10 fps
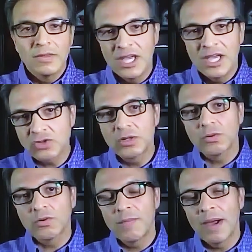History
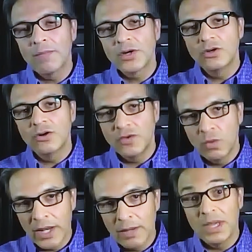will remember you if you
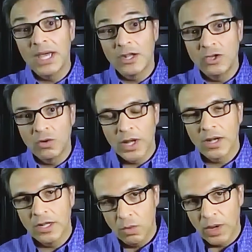went big and you
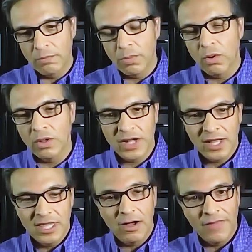went bold. And I
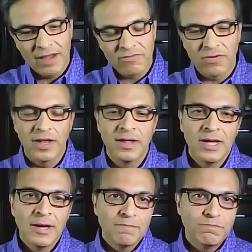think on that front,
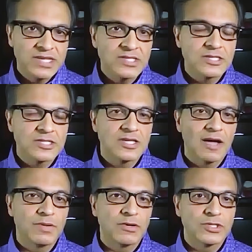businesses
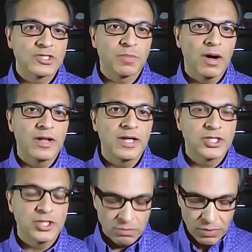have been responding
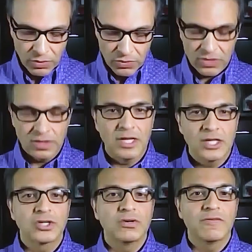to both the
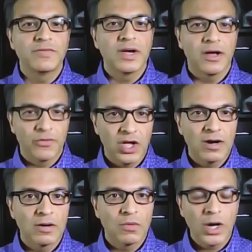issue of the
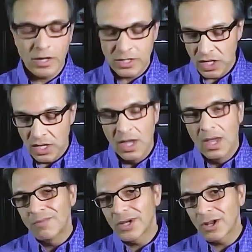healthcare workers,
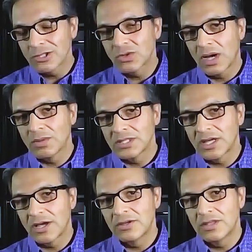but also I will
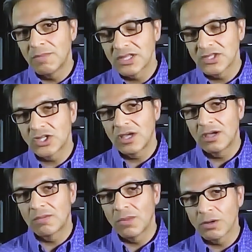tell you the message I
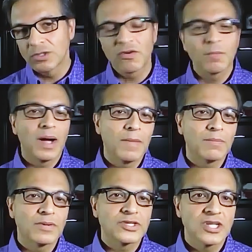hear most from my
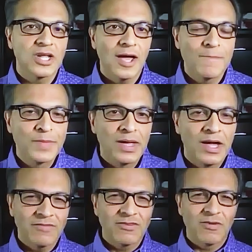members today.
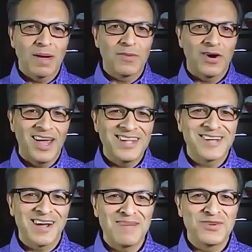And you have to remember,
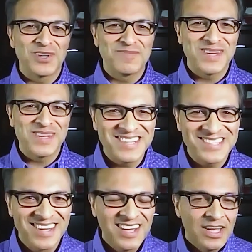anytime you're in a
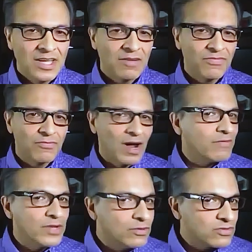business, if
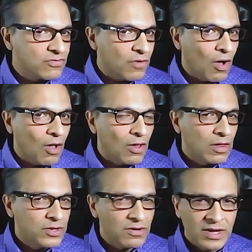revenues fall,
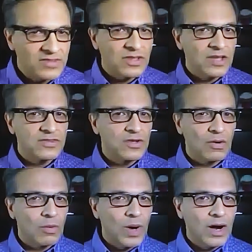your instincts go
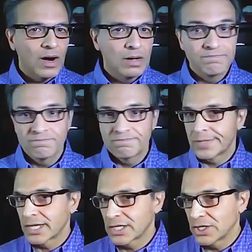to where?
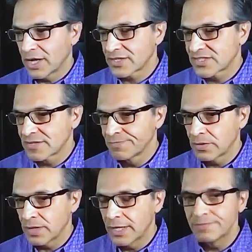Cut costs,
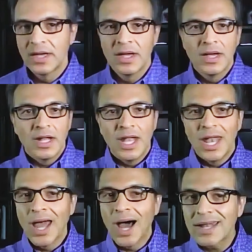right?
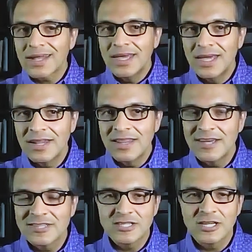Not in
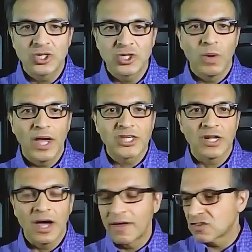this situation.
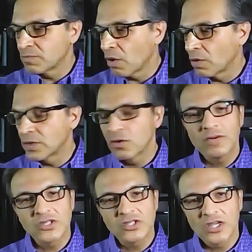I have spoken with
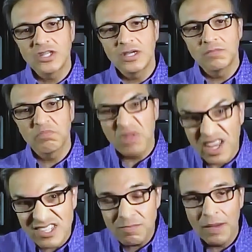over 60
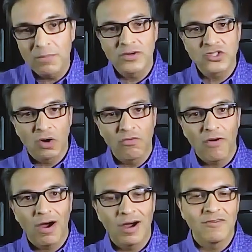plus members so
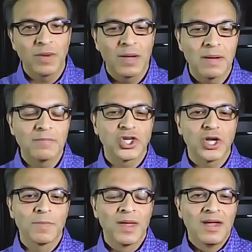far of my
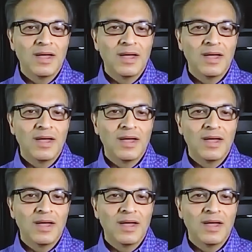membership.